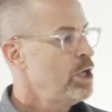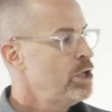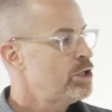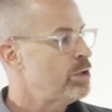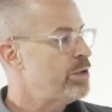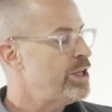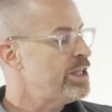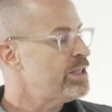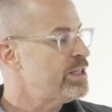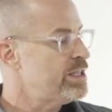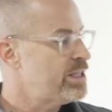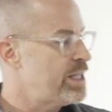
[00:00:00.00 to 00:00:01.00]
So this
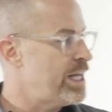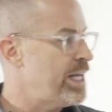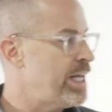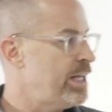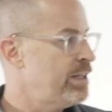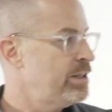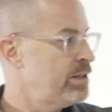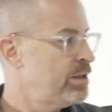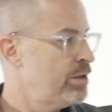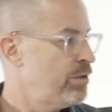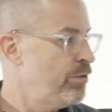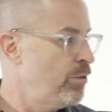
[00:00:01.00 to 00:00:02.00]
is the
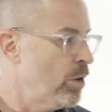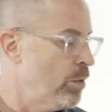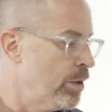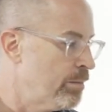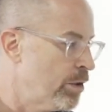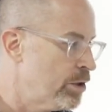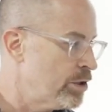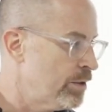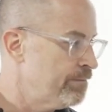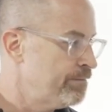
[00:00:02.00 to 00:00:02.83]
forward merger.